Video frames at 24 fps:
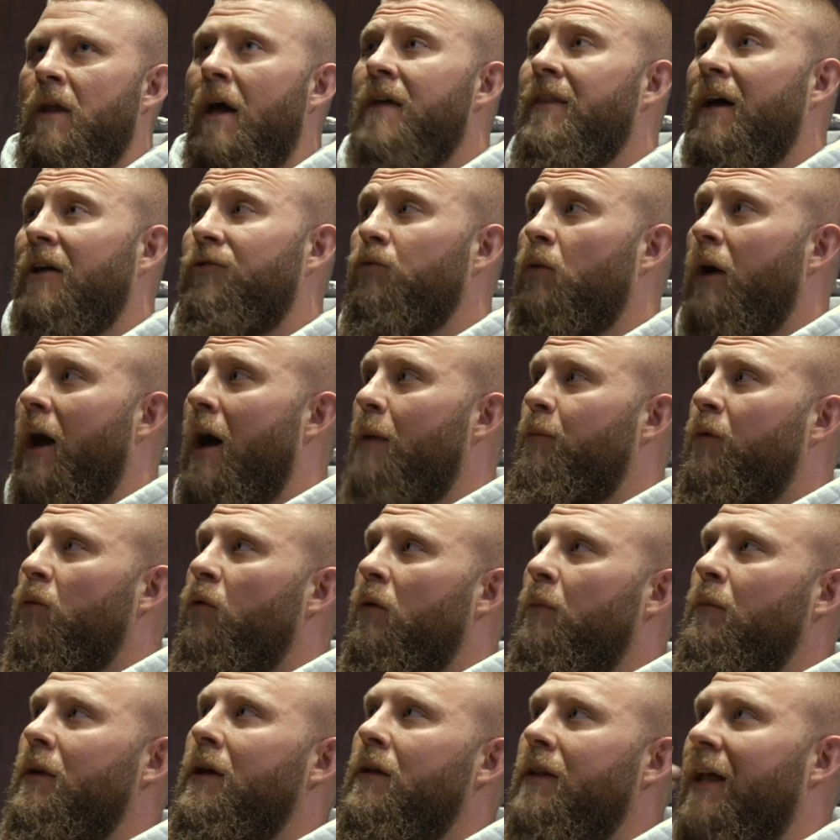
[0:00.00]
and that's what happened
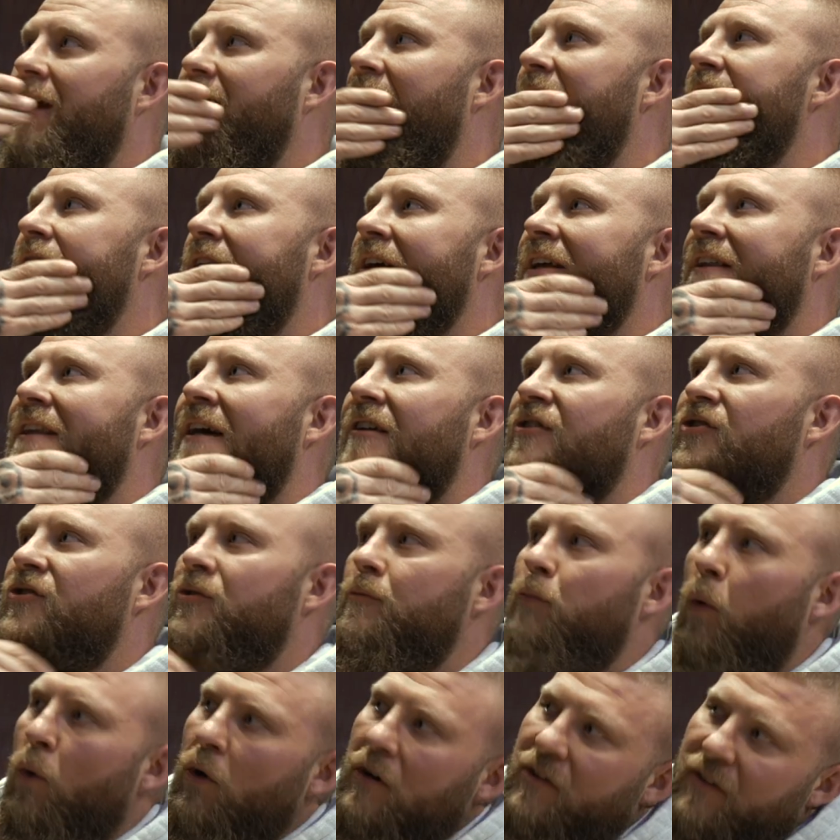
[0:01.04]
with me. Like I think that
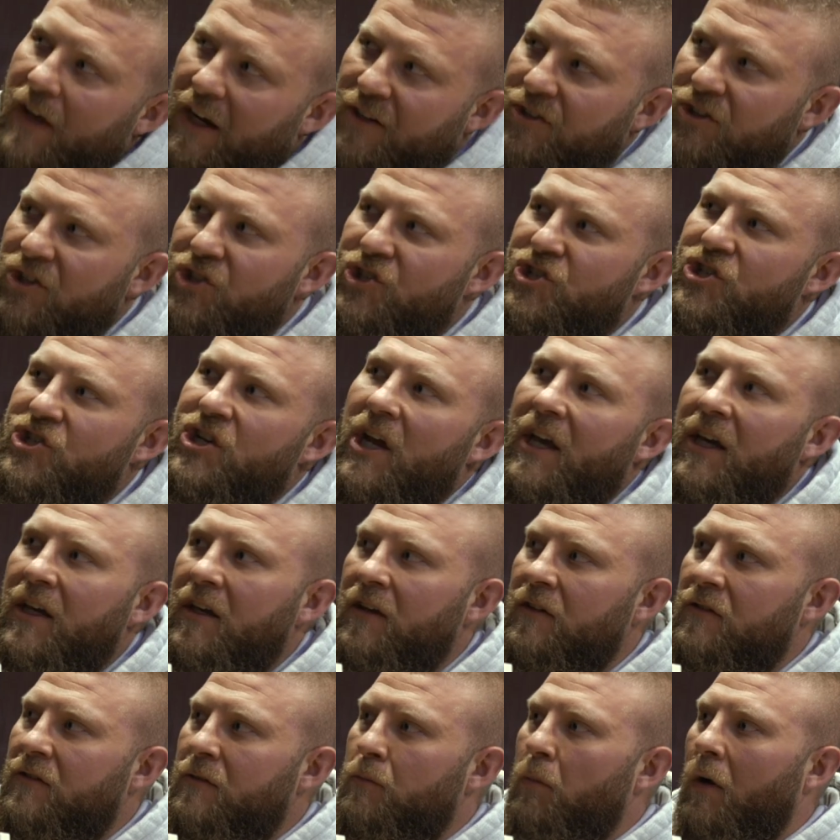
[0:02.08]
sports actually
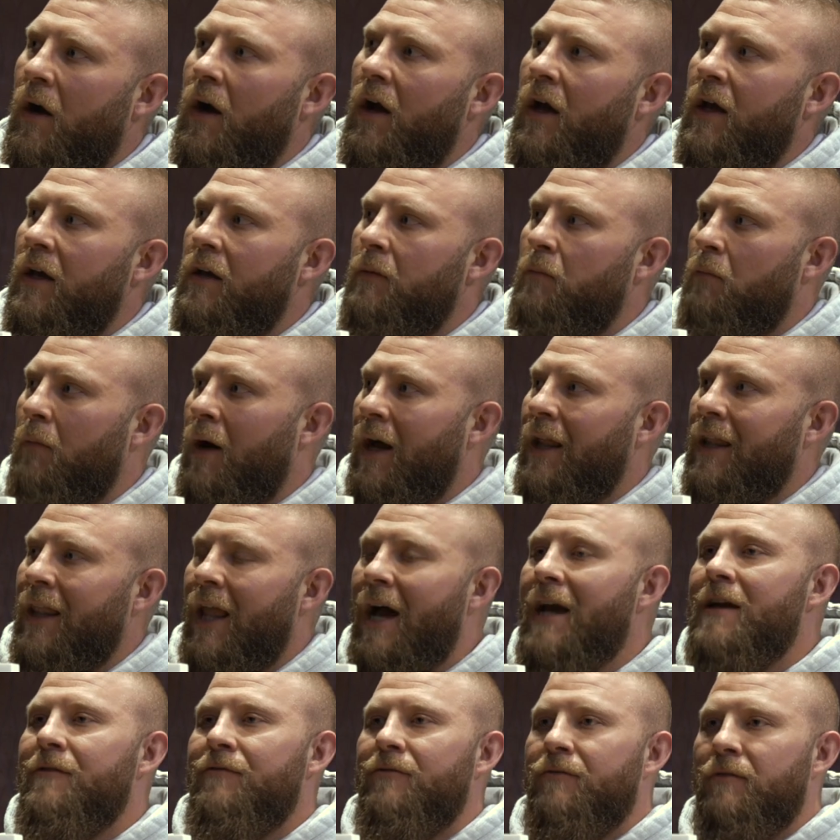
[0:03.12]
changed my my
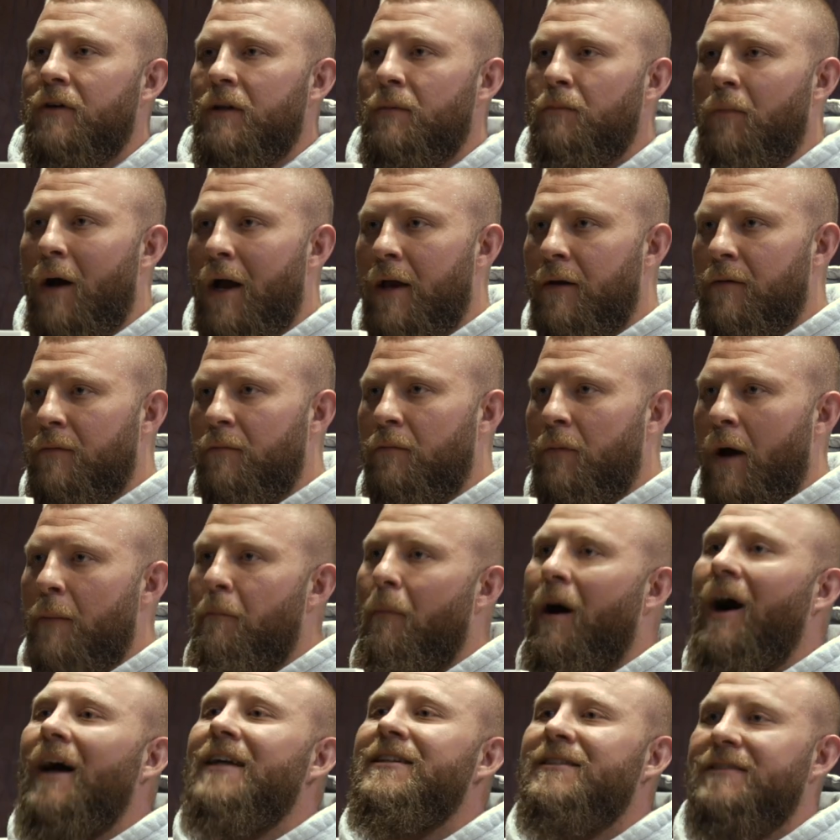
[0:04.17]
life and my my
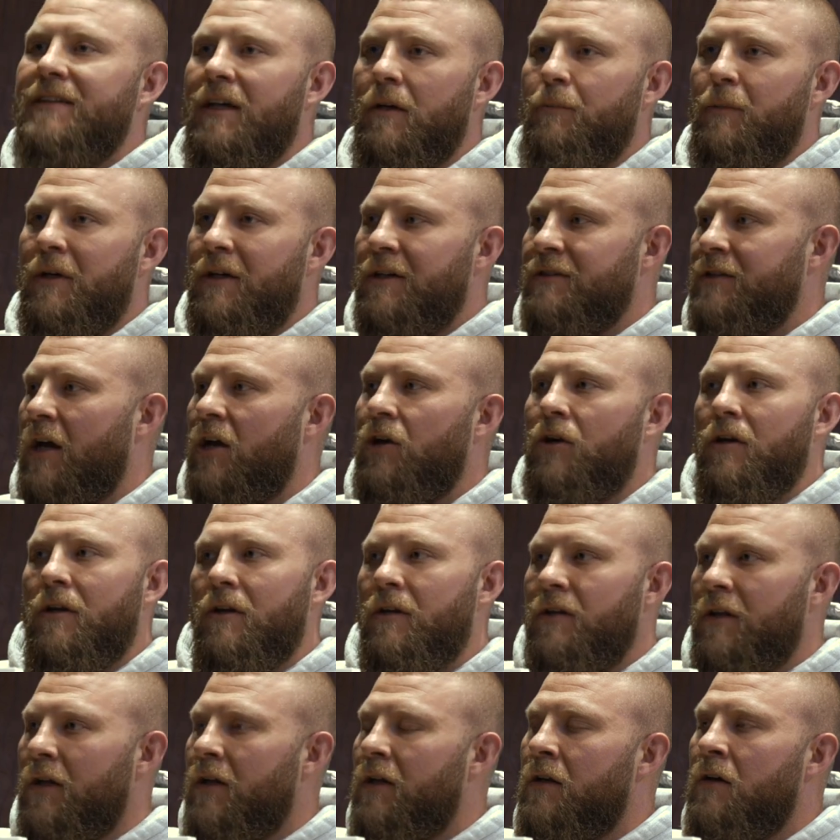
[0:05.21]
mindset because I could
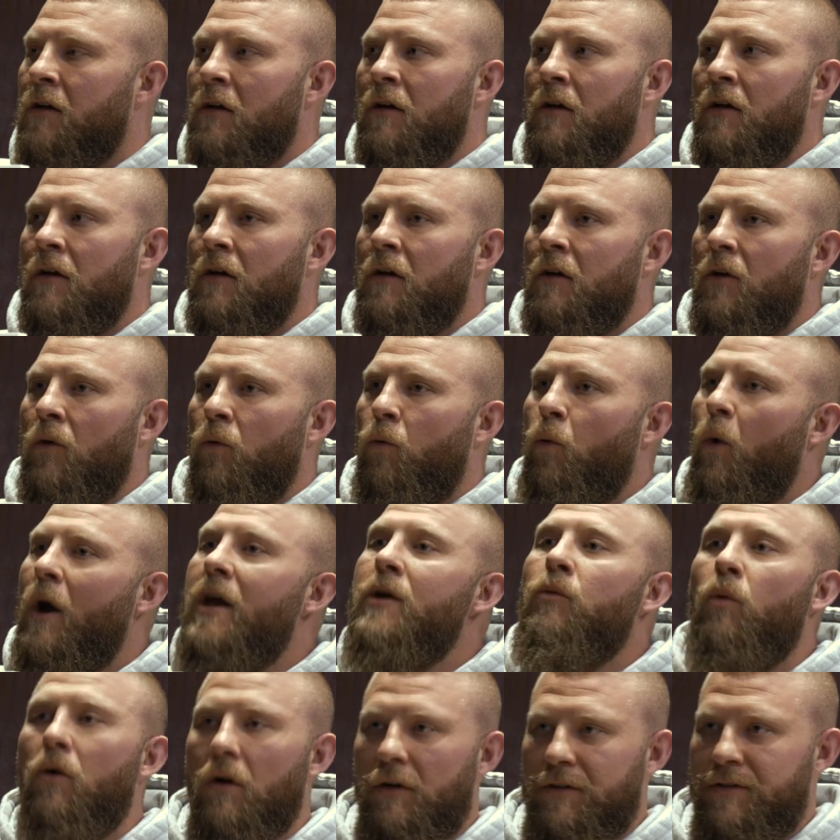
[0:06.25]
have did
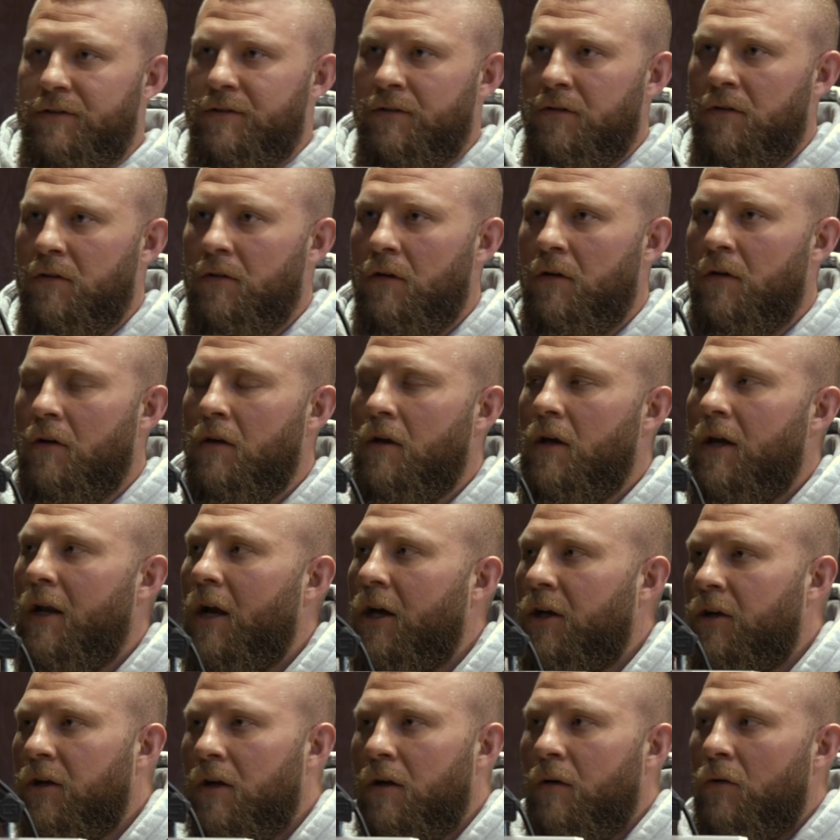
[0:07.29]
way worse, and
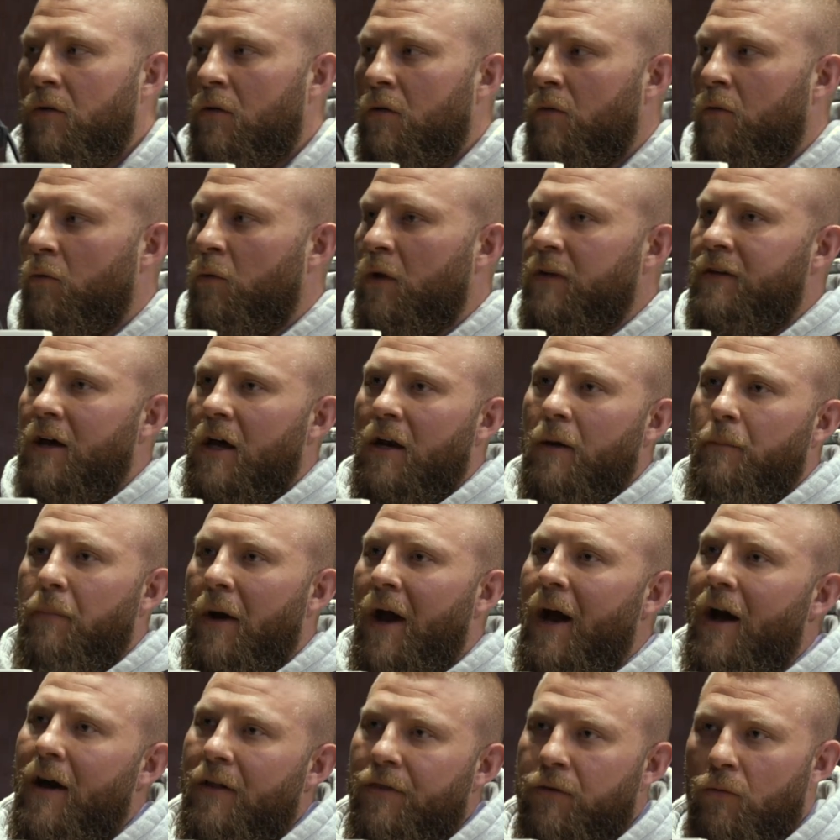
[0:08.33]
I could have went down a
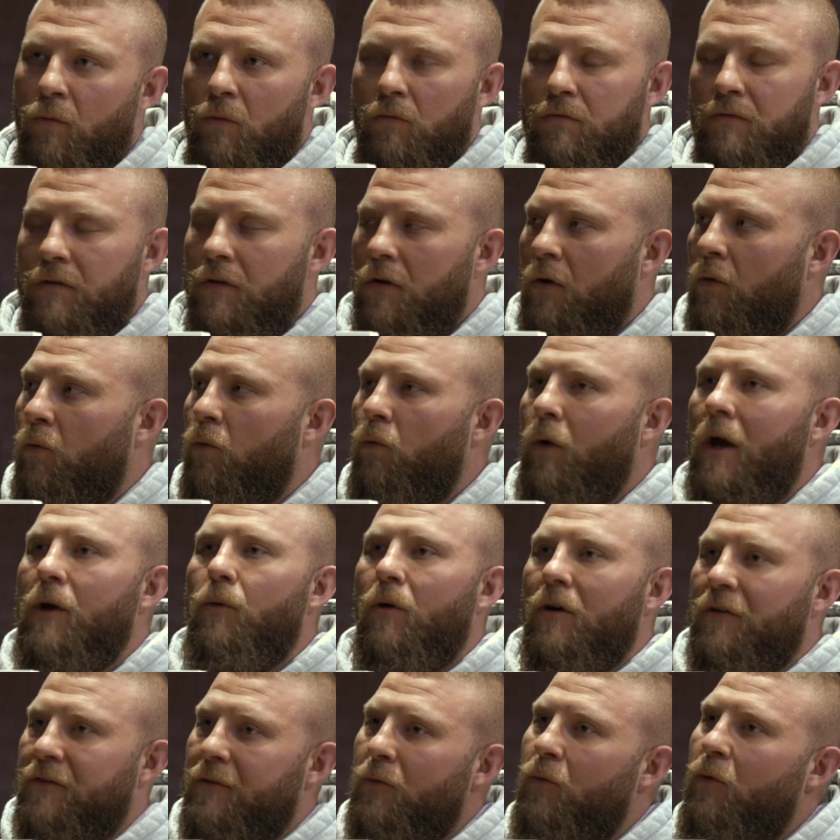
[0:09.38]
path you know way
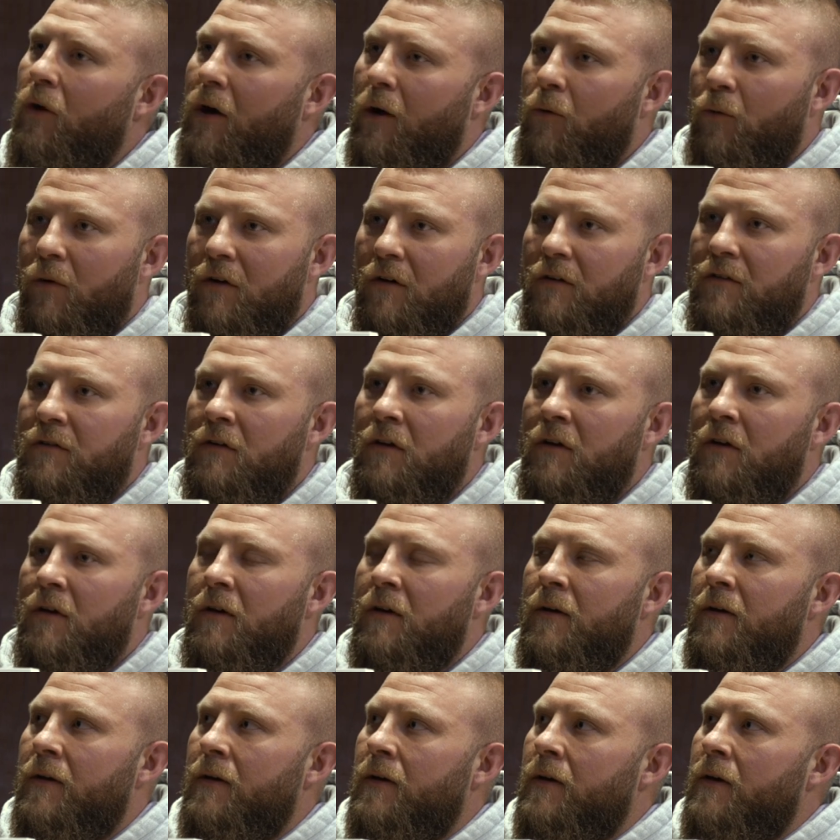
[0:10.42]
worse than where it was.
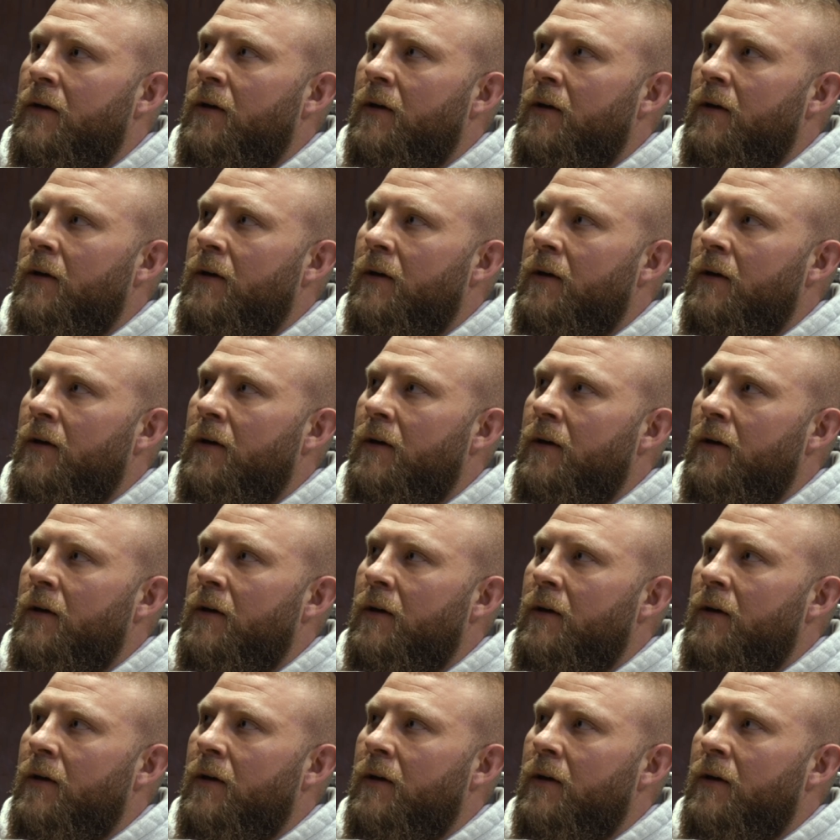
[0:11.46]
Yeah.